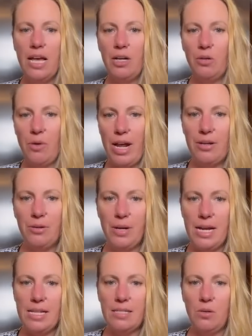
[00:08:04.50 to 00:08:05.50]
crater
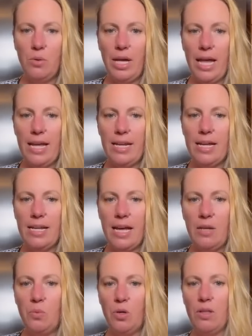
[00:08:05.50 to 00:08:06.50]
is located
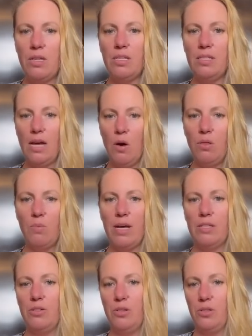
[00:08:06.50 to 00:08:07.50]
and where the
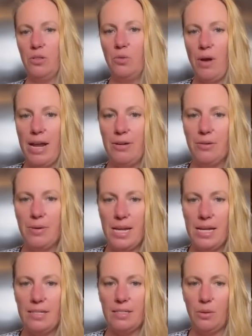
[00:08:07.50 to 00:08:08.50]
southwestern crater
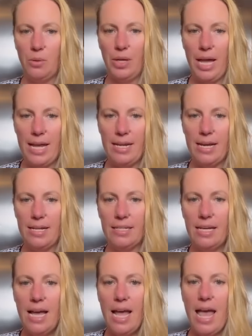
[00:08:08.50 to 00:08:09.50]
is located.
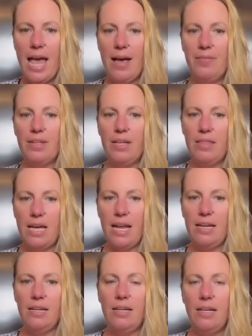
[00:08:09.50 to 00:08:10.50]
And
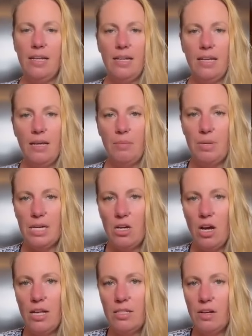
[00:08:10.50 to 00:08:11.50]
then
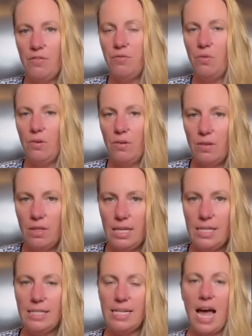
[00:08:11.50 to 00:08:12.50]
because of
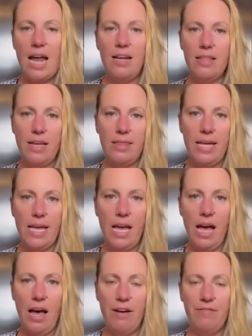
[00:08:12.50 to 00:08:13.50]
these data that they
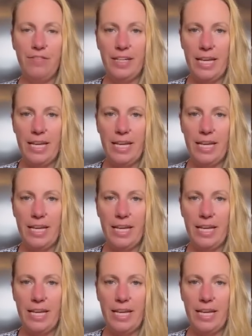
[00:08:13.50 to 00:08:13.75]
have